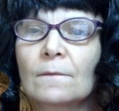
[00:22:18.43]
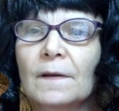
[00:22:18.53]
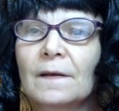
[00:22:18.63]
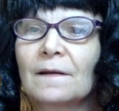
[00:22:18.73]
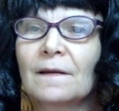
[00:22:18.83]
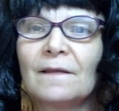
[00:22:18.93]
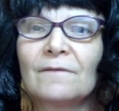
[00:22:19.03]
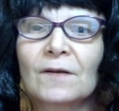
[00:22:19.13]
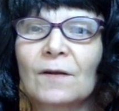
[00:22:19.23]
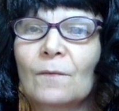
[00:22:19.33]
why did I
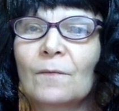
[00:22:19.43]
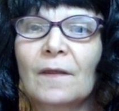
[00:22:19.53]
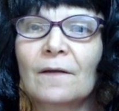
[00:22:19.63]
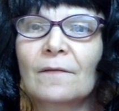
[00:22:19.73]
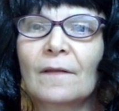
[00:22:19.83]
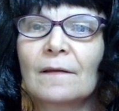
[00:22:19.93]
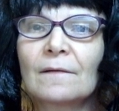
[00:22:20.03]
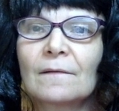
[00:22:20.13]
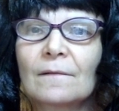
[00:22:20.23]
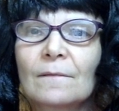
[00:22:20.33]
even go there? That
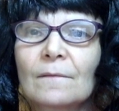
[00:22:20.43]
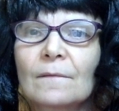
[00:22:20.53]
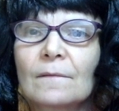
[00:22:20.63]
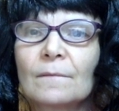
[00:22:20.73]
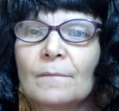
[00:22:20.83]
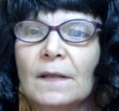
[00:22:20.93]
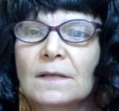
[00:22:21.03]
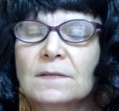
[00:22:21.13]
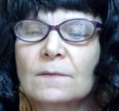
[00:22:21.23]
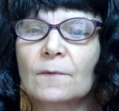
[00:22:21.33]

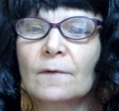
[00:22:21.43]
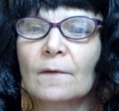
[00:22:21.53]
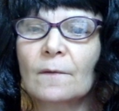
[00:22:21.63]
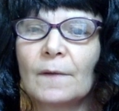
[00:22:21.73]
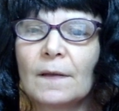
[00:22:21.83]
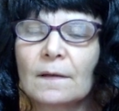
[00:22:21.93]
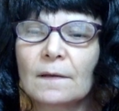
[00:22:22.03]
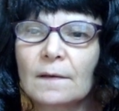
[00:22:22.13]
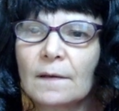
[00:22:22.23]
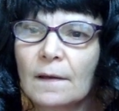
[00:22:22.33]
makes it where the queen
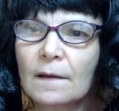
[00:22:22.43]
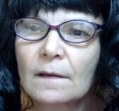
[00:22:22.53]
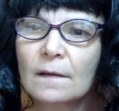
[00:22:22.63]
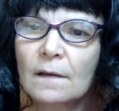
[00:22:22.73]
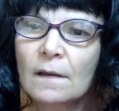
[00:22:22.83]
can take.